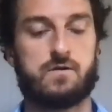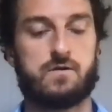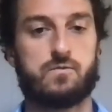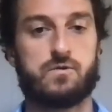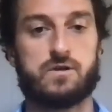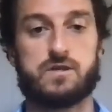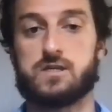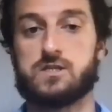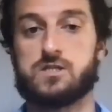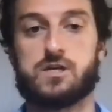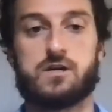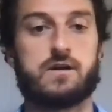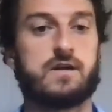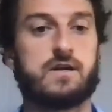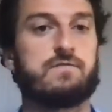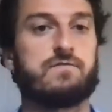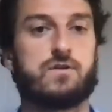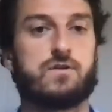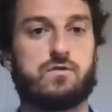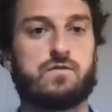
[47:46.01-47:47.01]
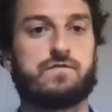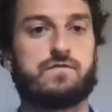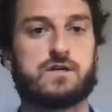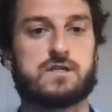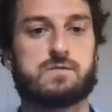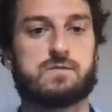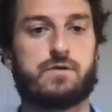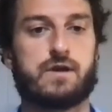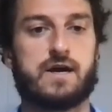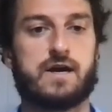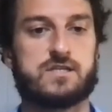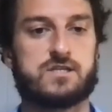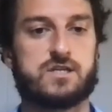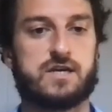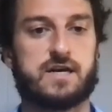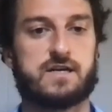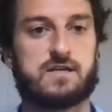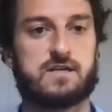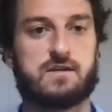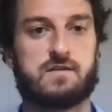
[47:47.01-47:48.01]
with the Journey of the Universe
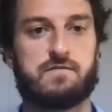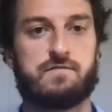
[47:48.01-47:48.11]
project.